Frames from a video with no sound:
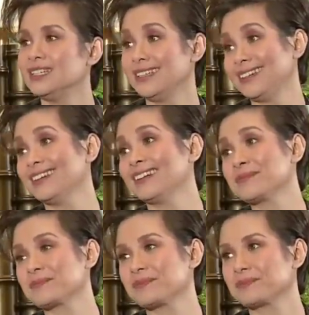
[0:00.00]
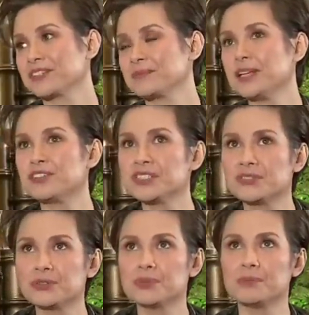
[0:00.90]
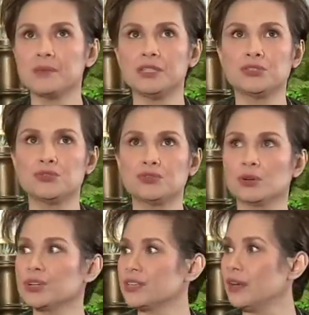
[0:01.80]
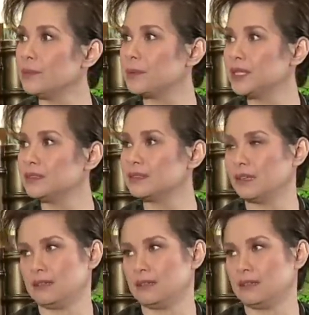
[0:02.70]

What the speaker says: Yeah. Because my dressing room was maybe 2 floors up, and